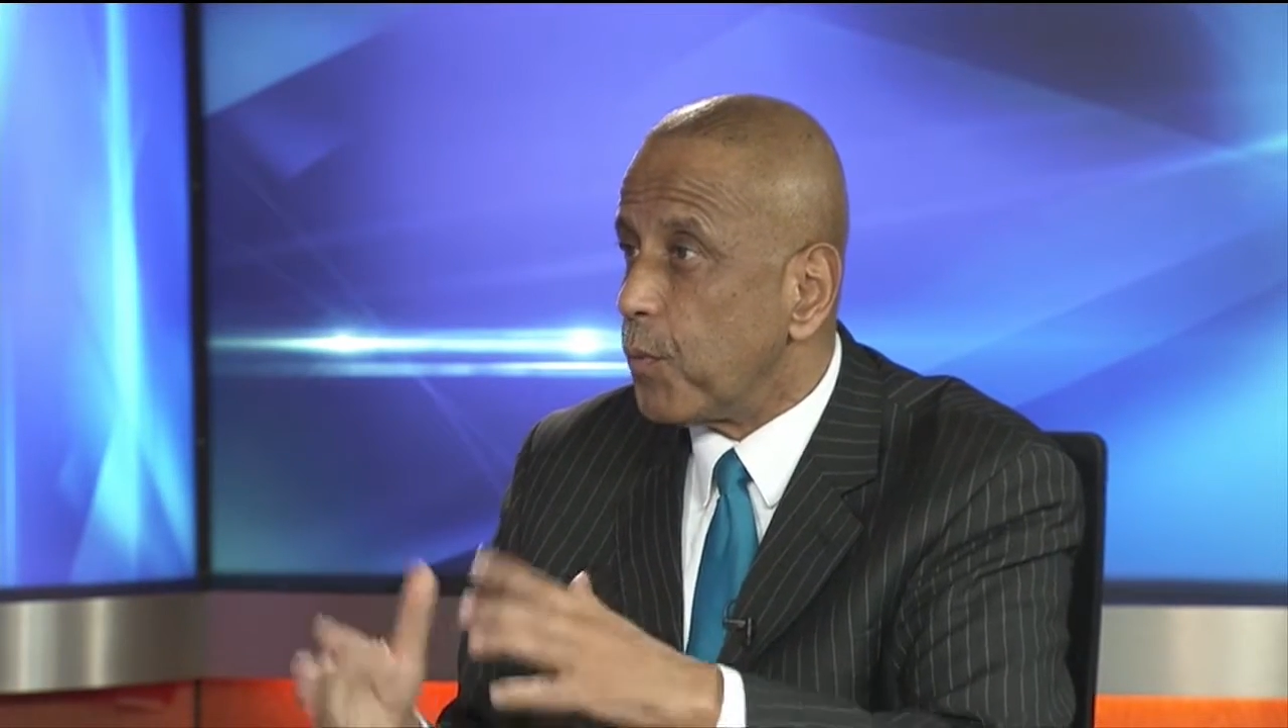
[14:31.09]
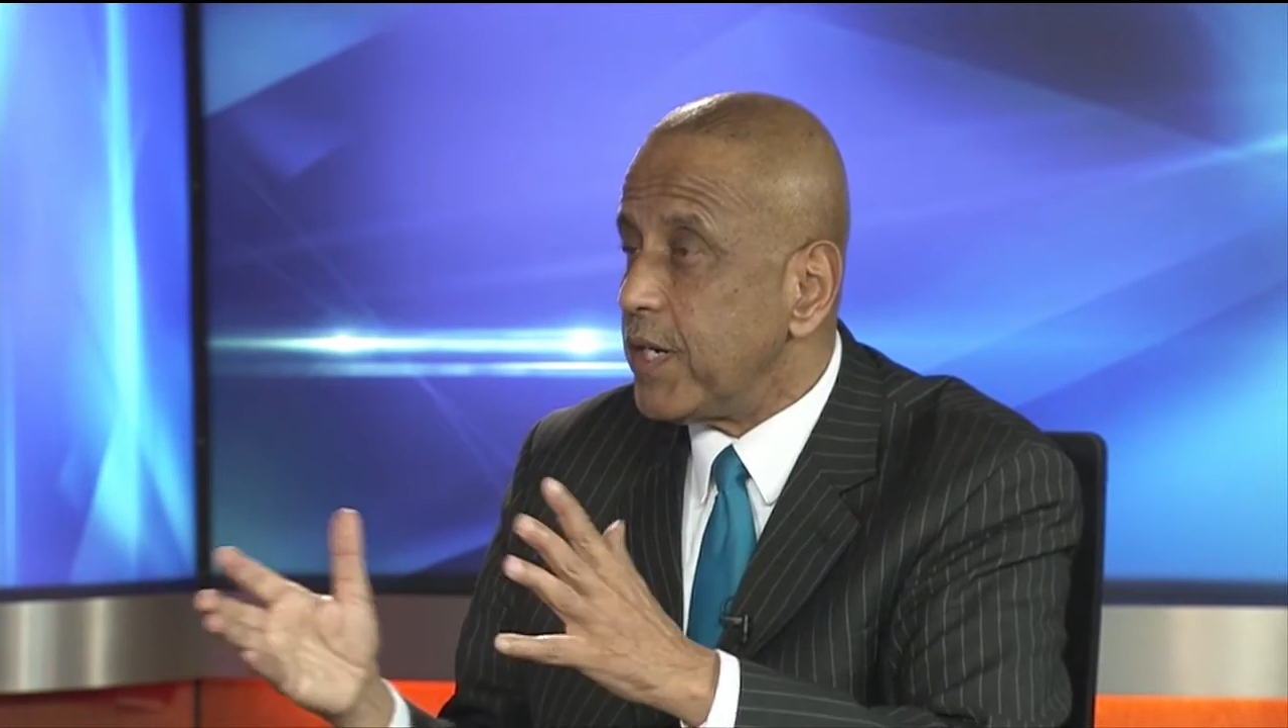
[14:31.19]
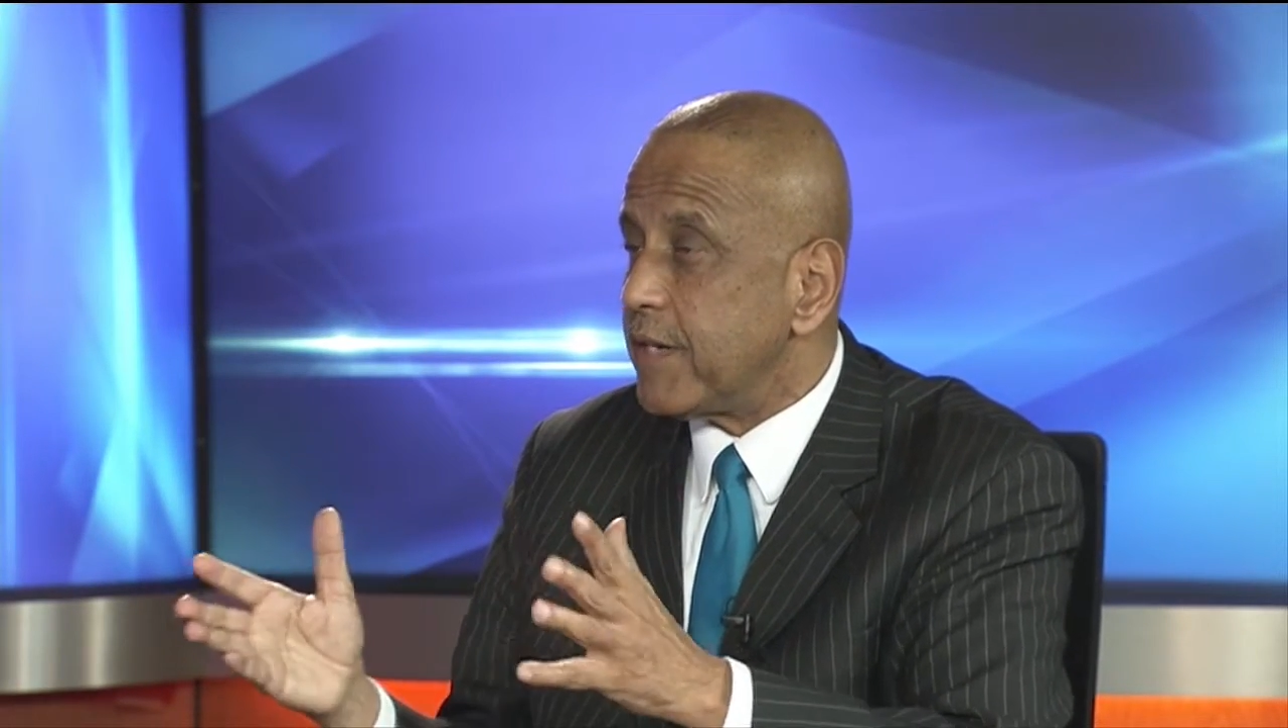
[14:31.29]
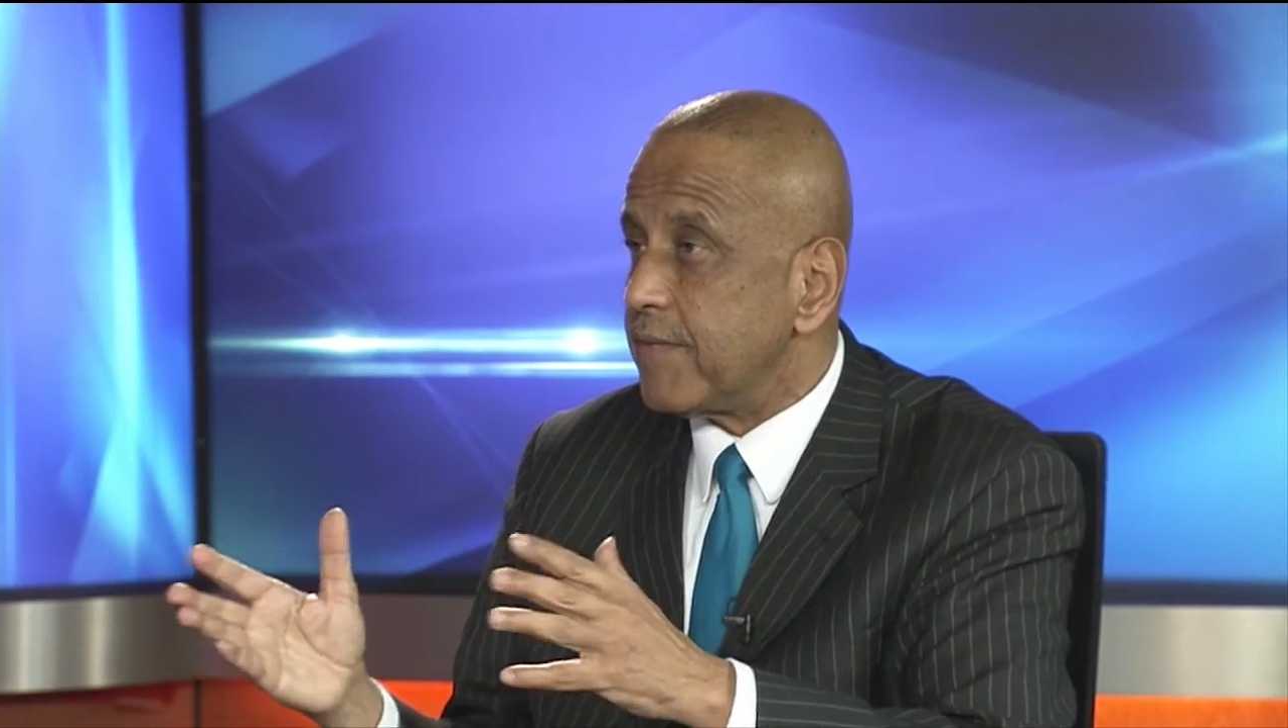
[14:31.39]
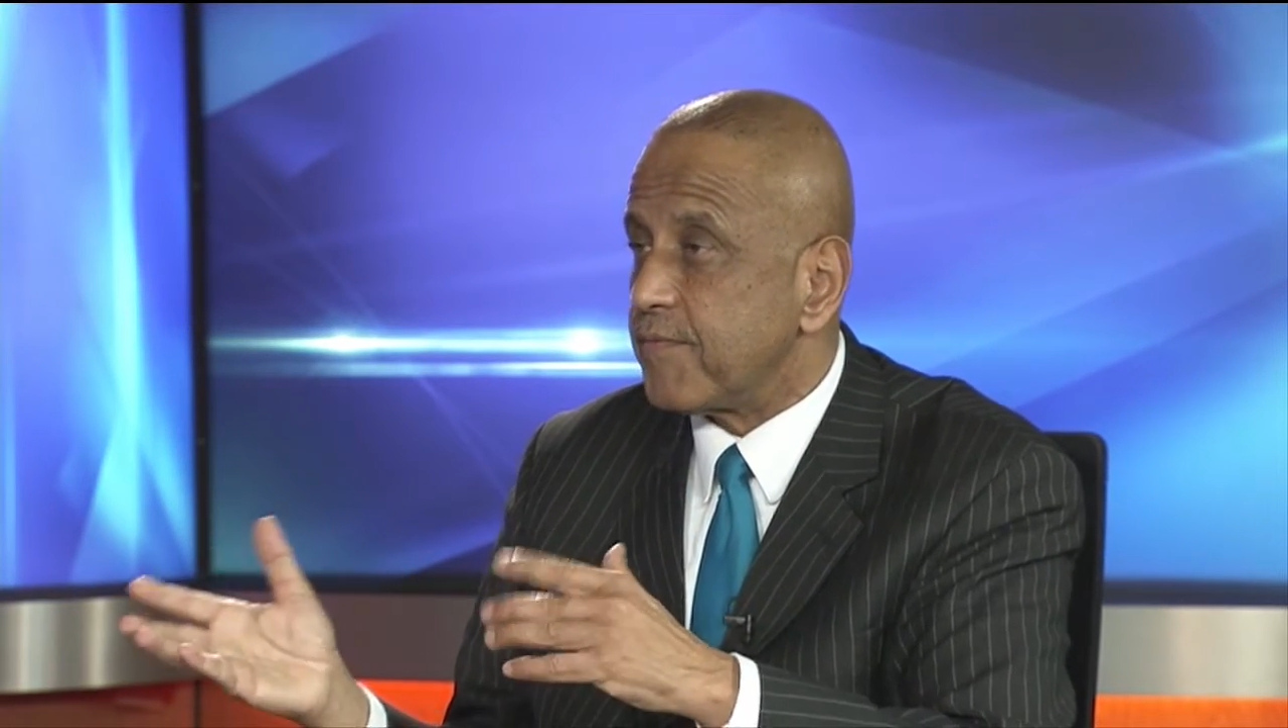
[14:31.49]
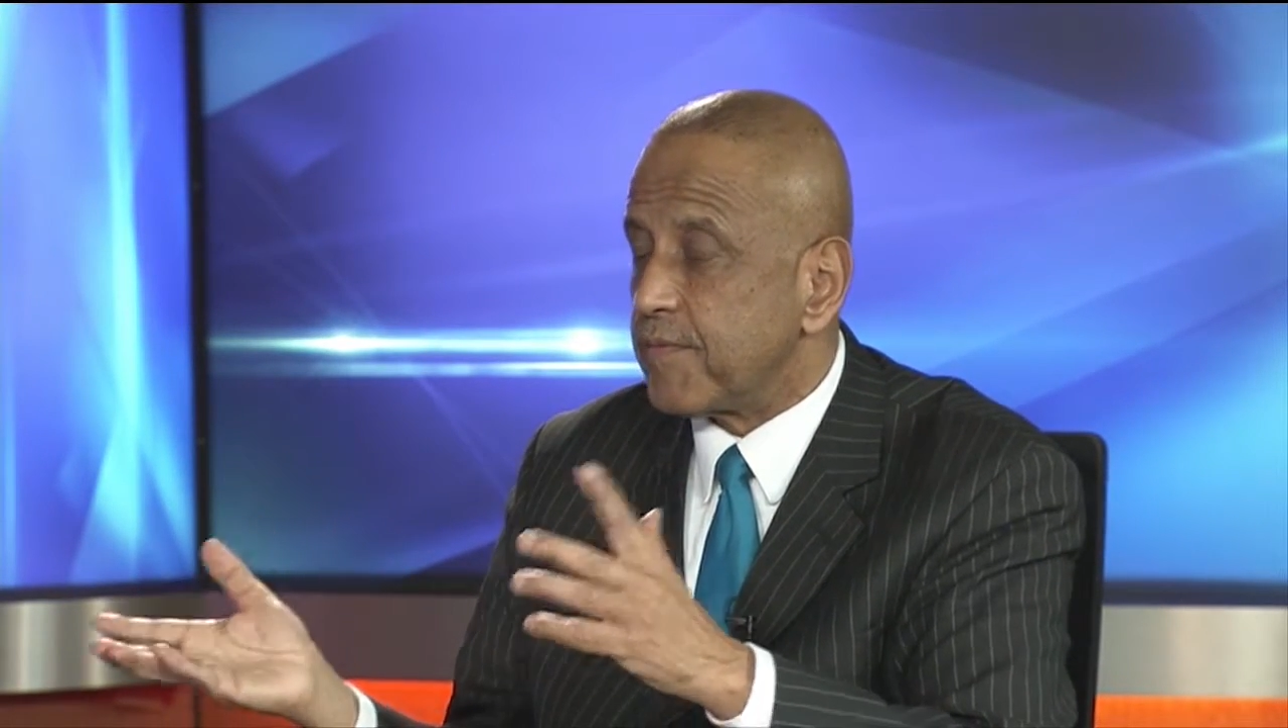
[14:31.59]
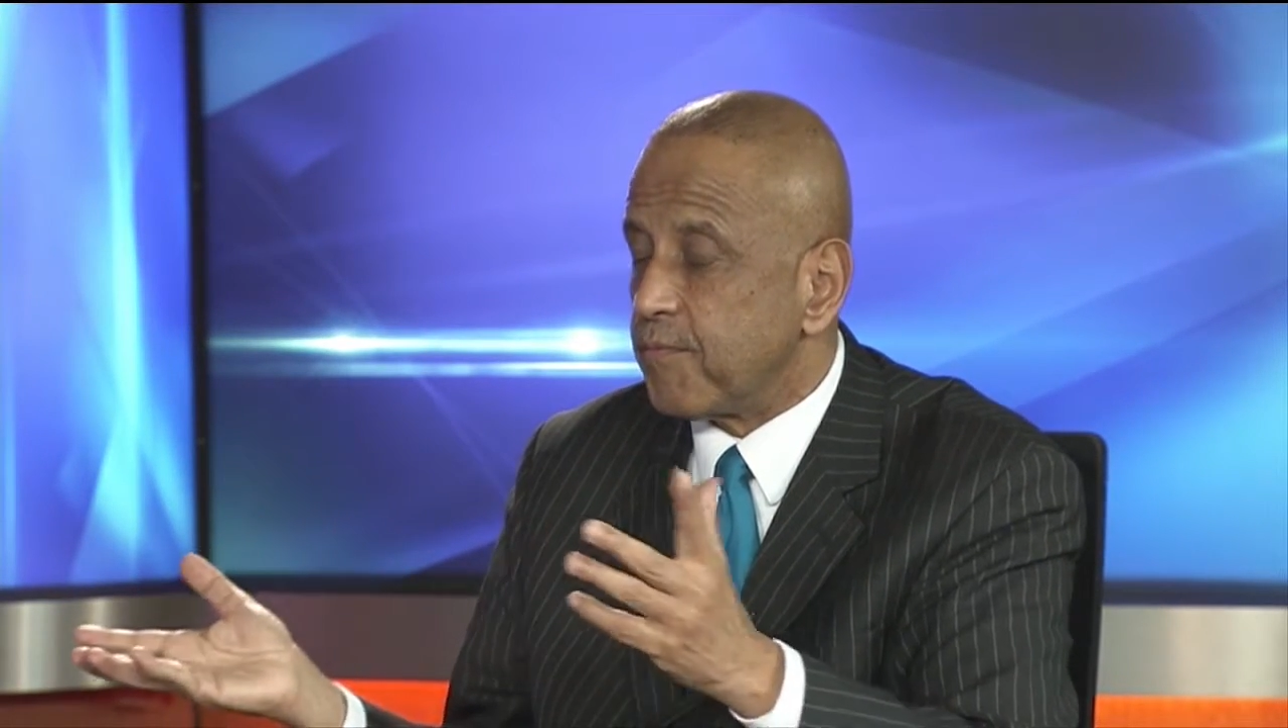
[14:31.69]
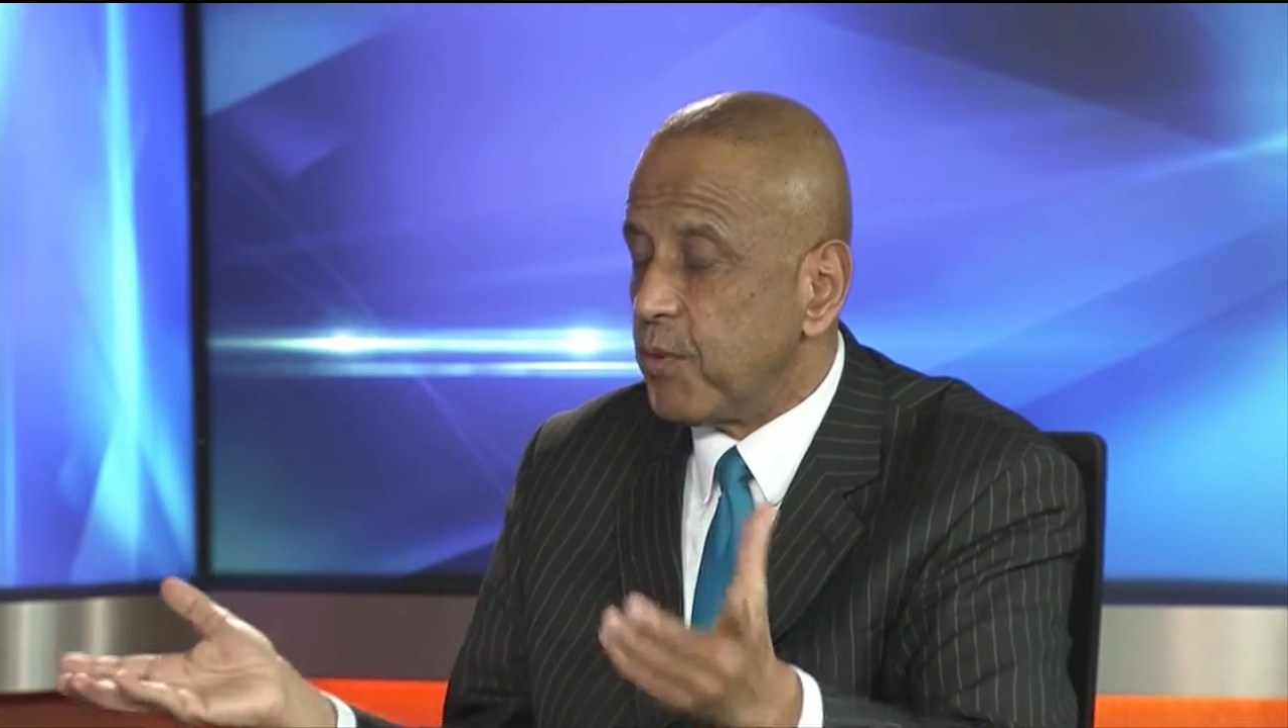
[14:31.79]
We need, to,